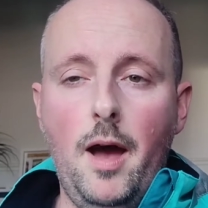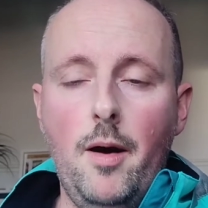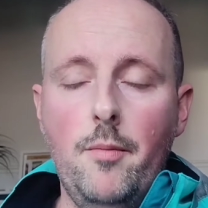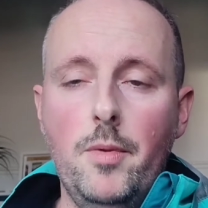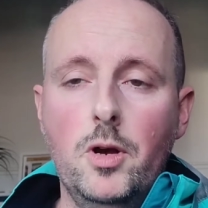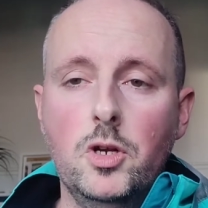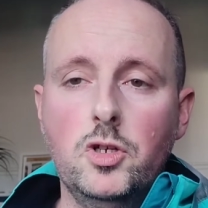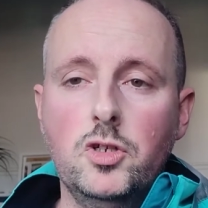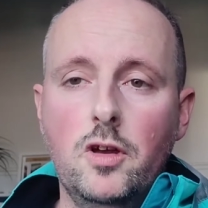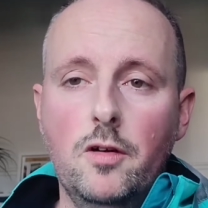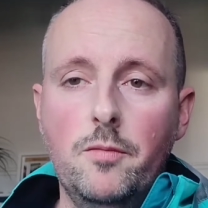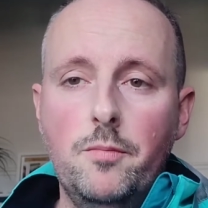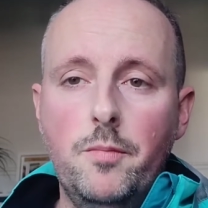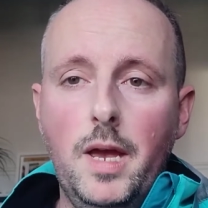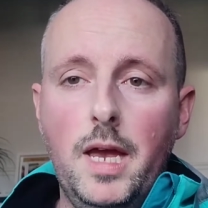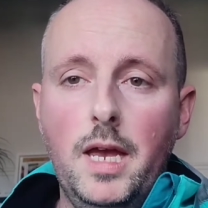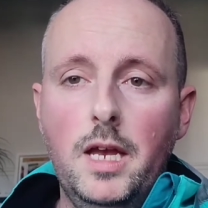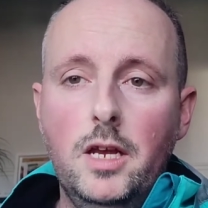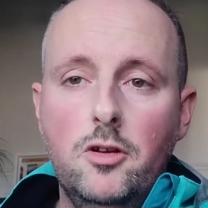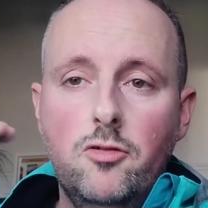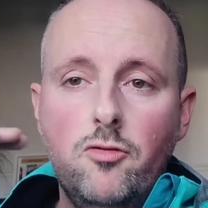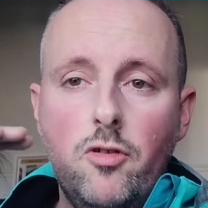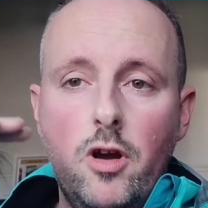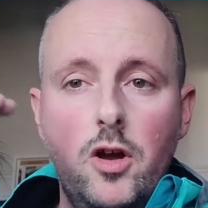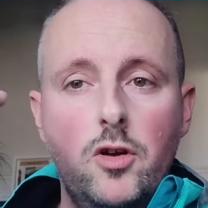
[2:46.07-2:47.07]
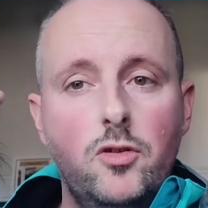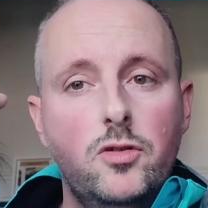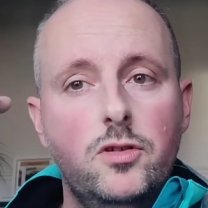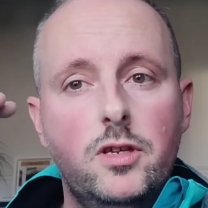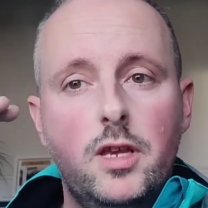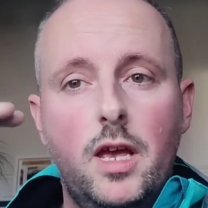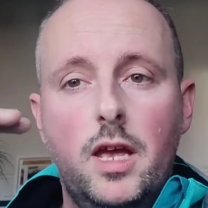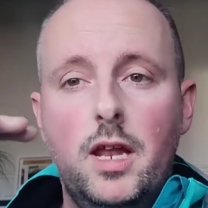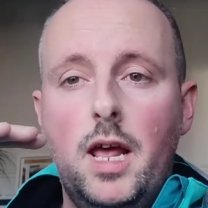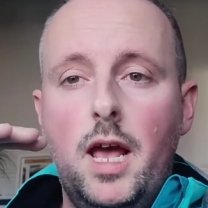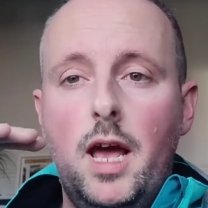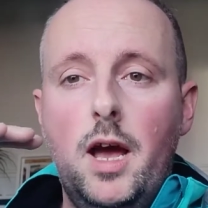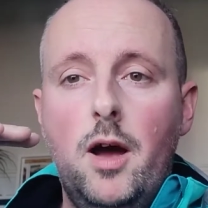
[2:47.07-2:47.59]
much I've made
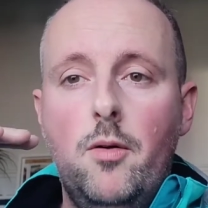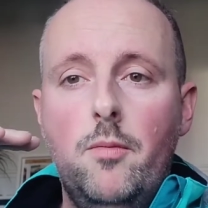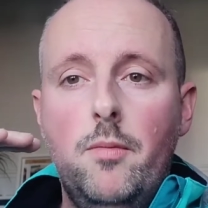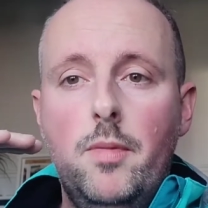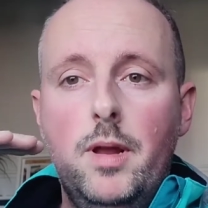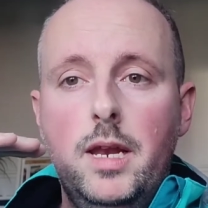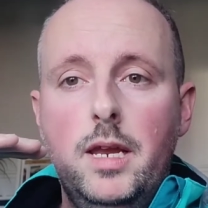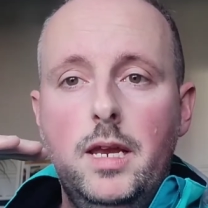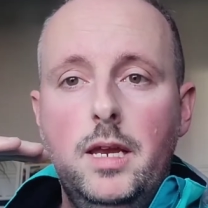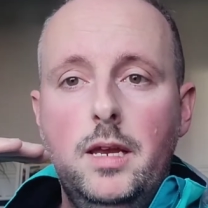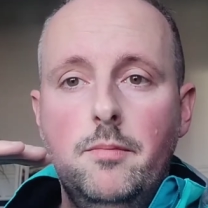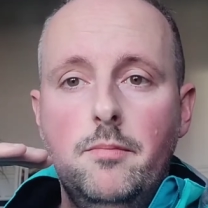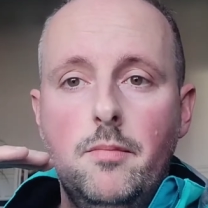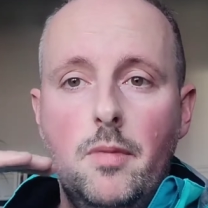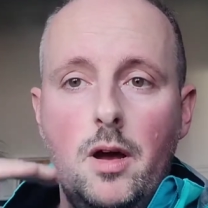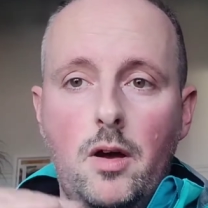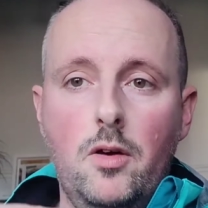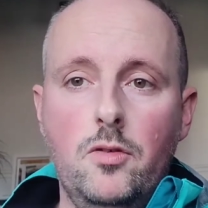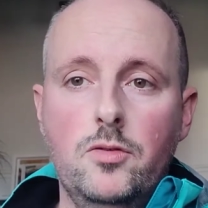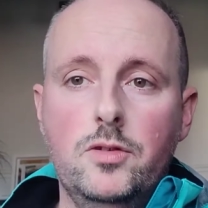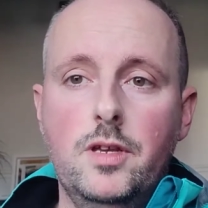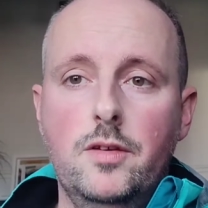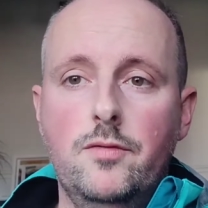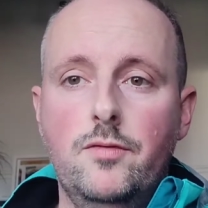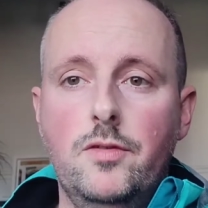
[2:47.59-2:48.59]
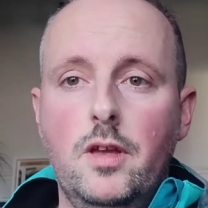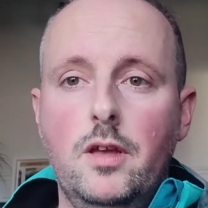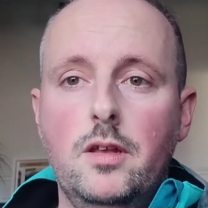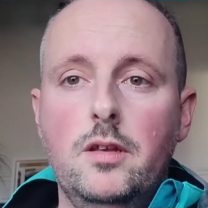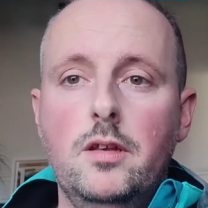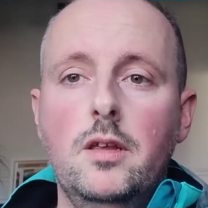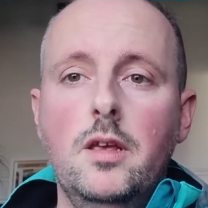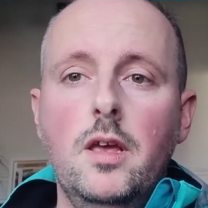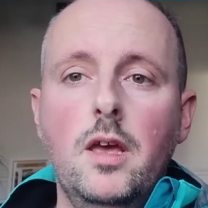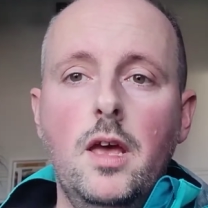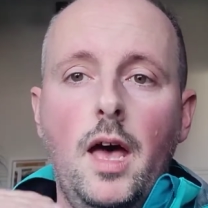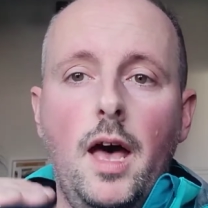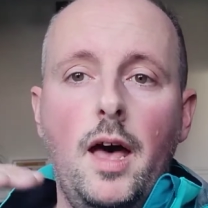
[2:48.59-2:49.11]
gross and how many miles I've done.